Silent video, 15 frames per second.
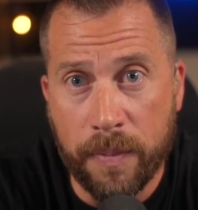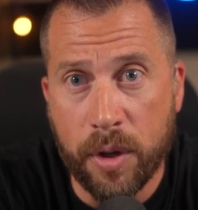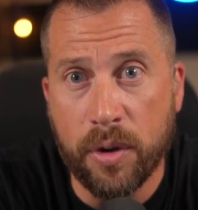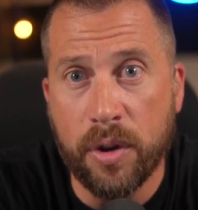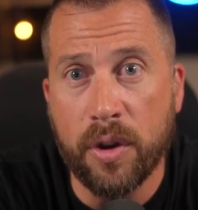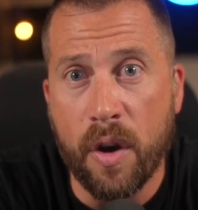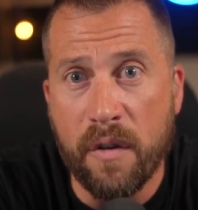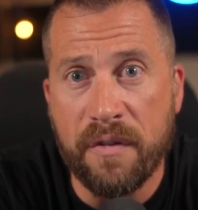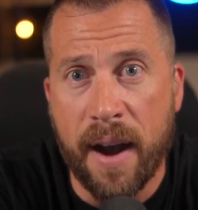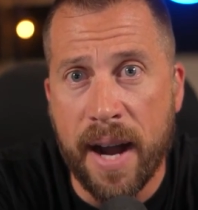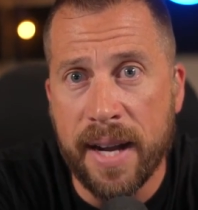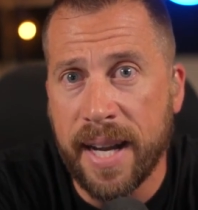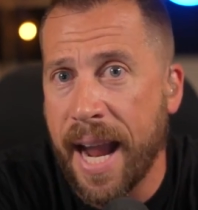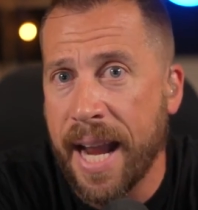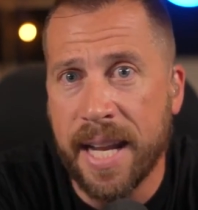You can go
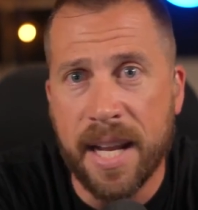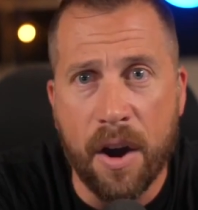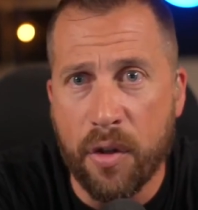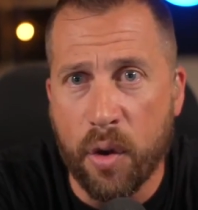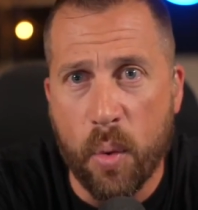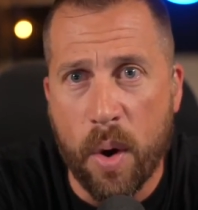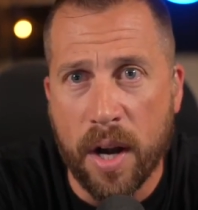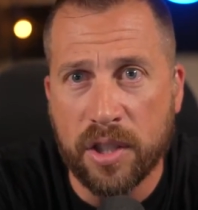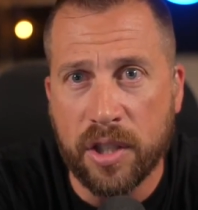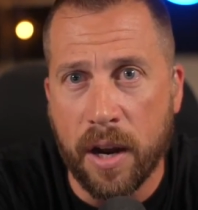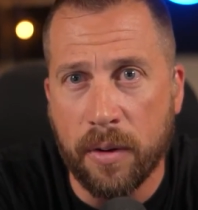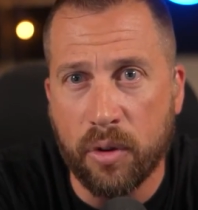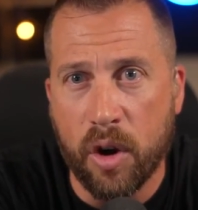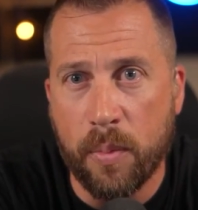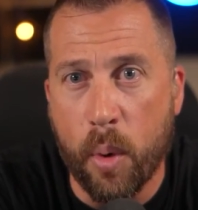find any other
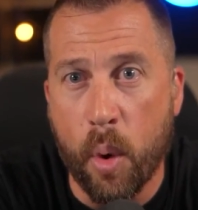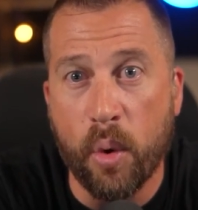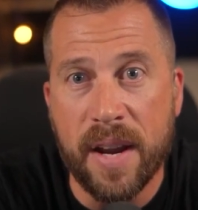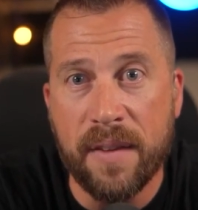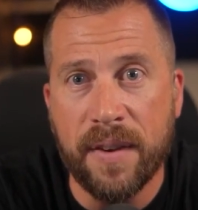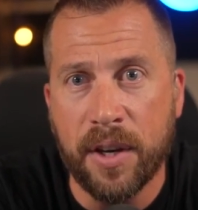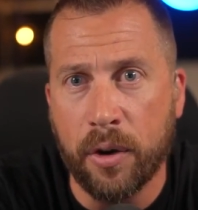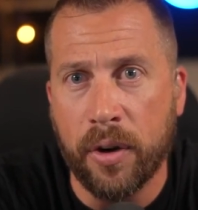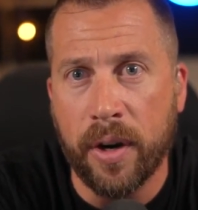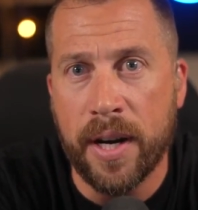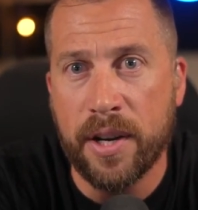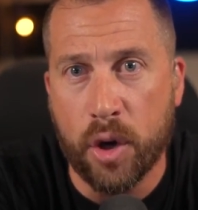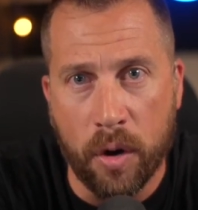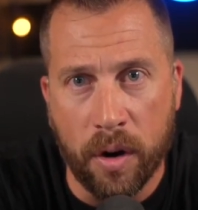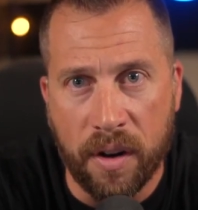watchdog group, or even your
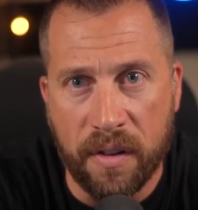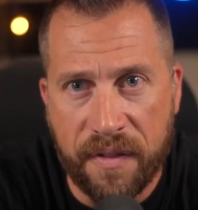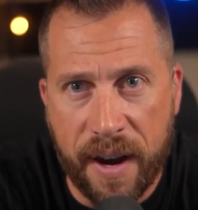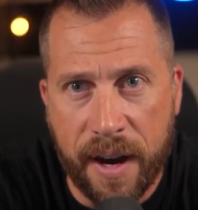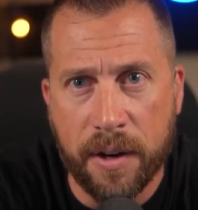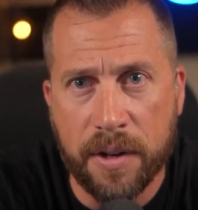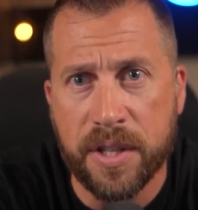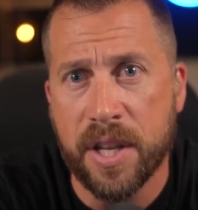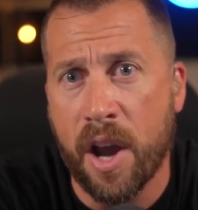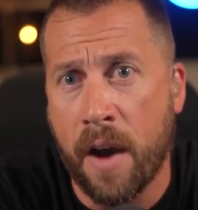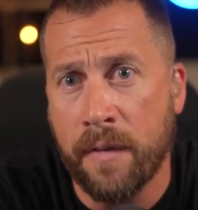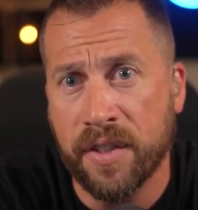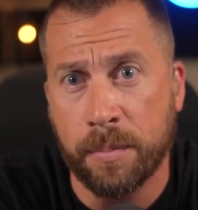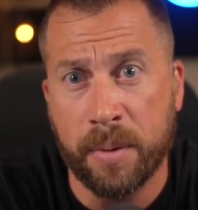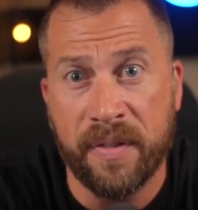internal affairs, the
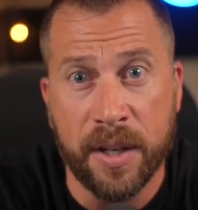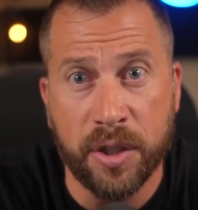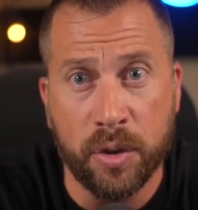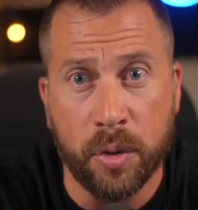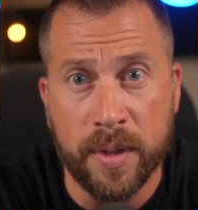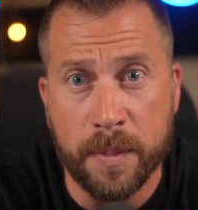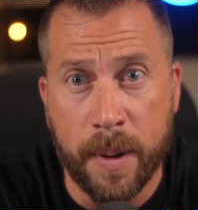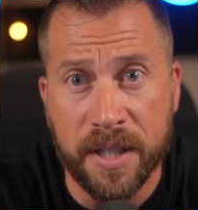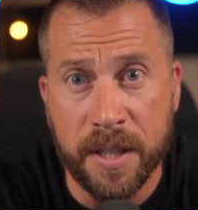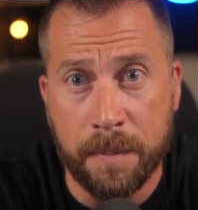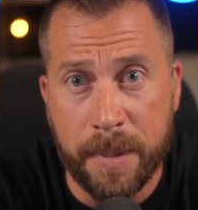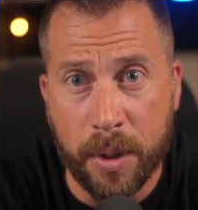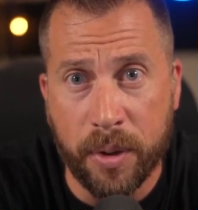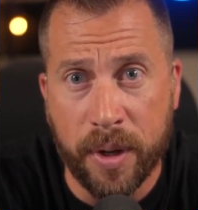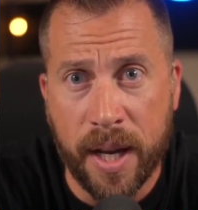Office of Professional
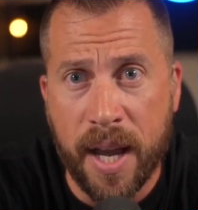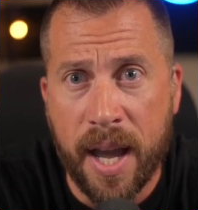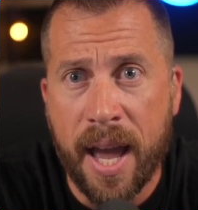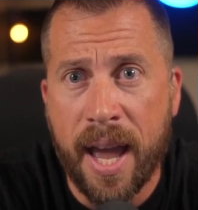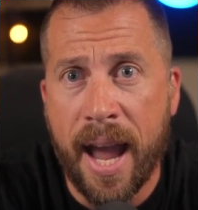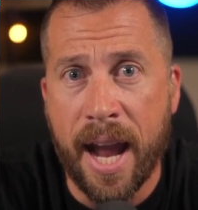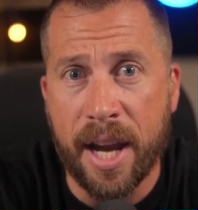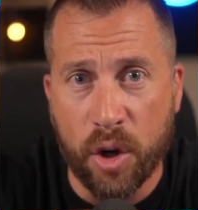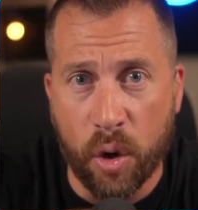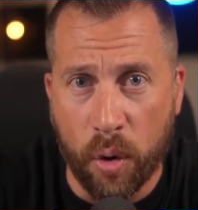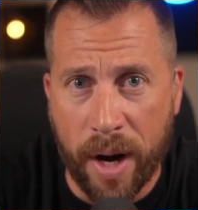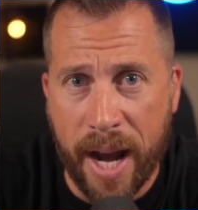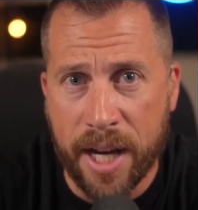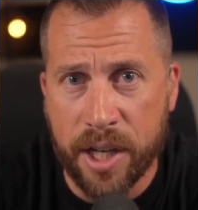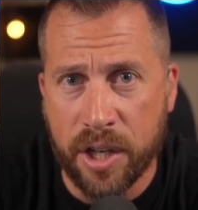Responsibility at
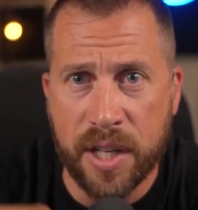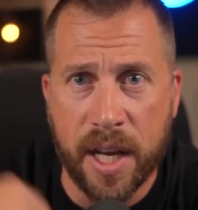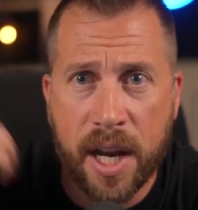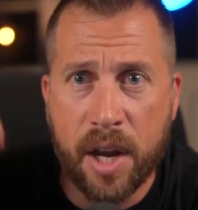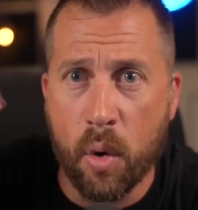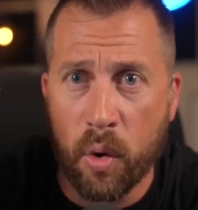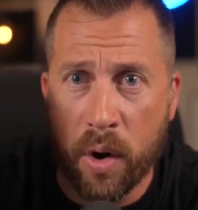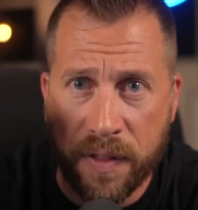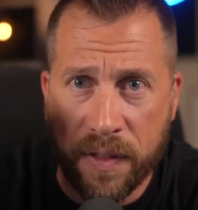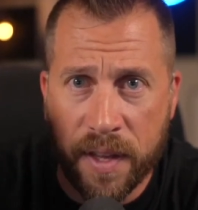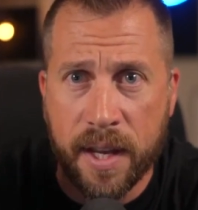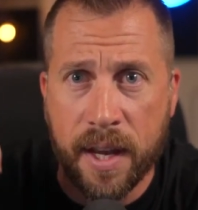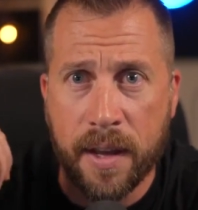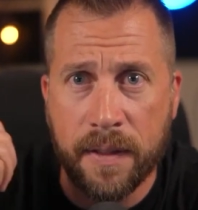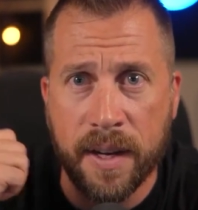your agency or at
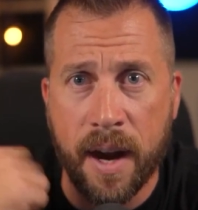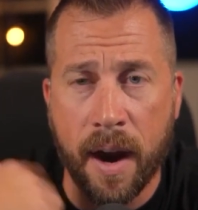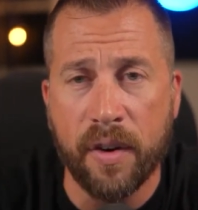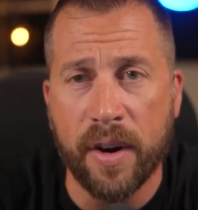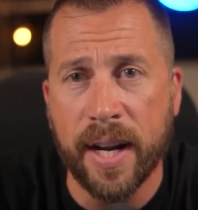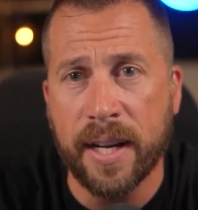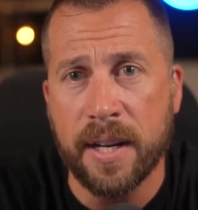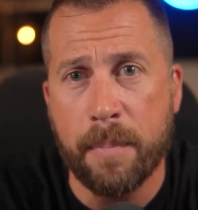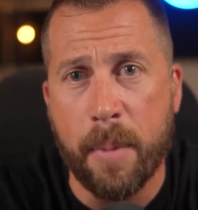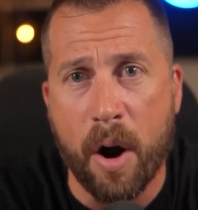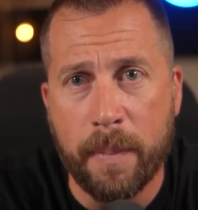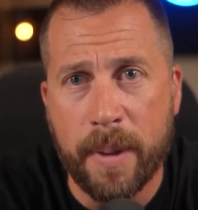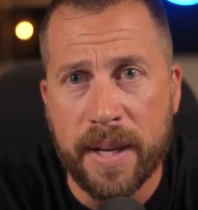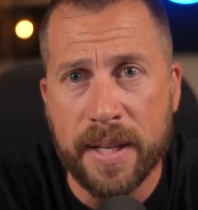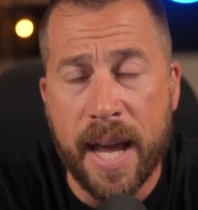the governing
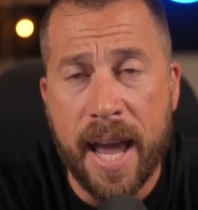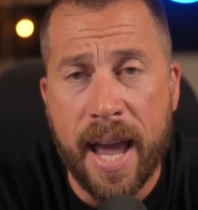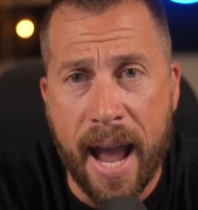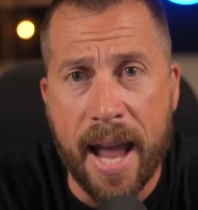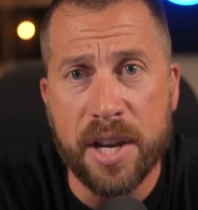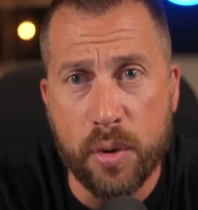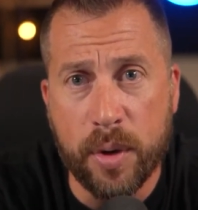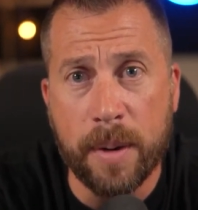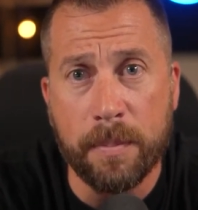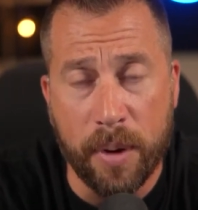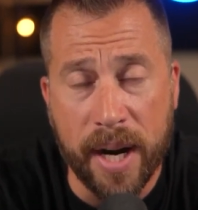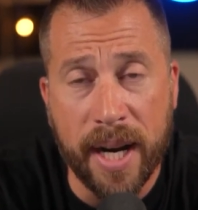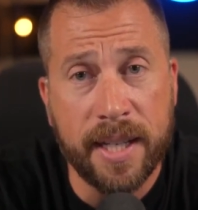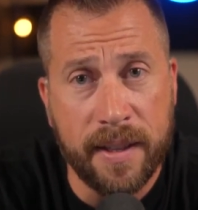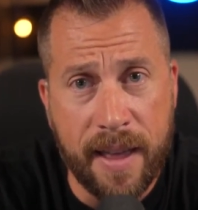department, and you can
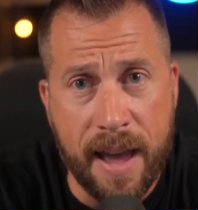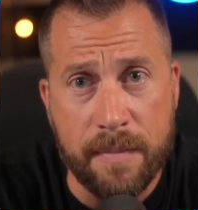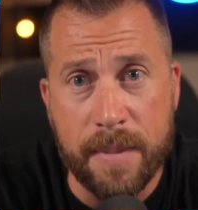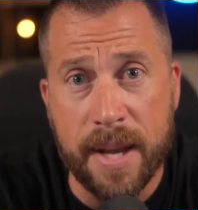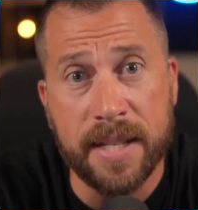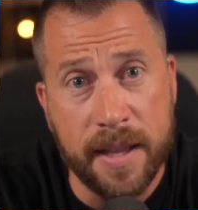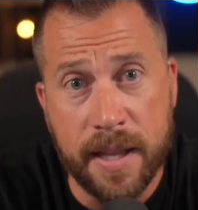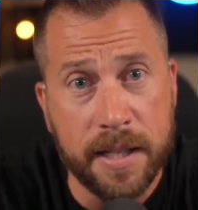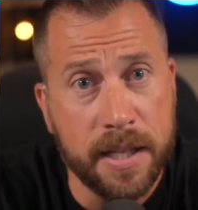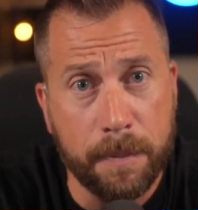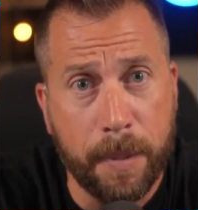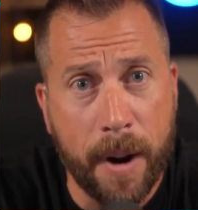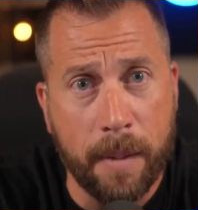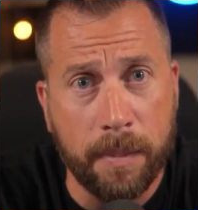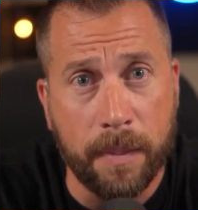bring it to them and say, this is a
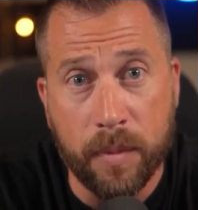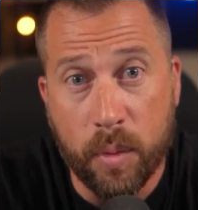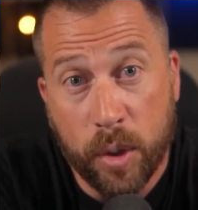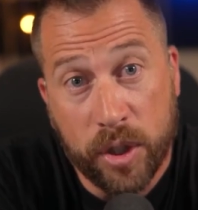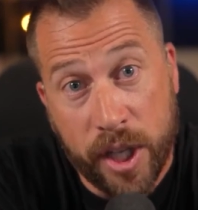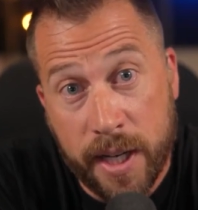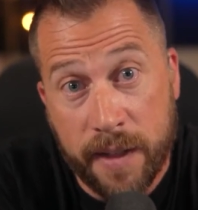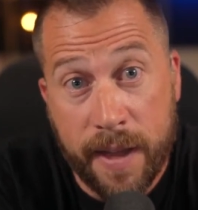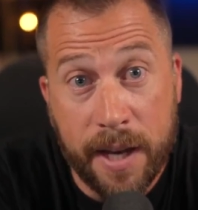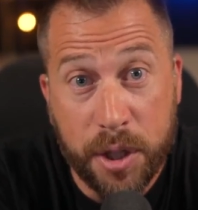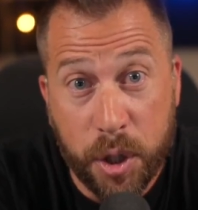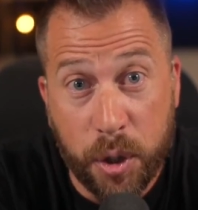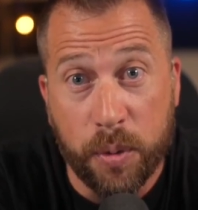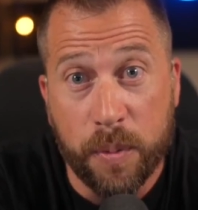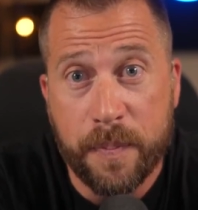problem, which I did that
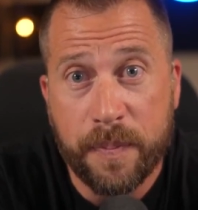too.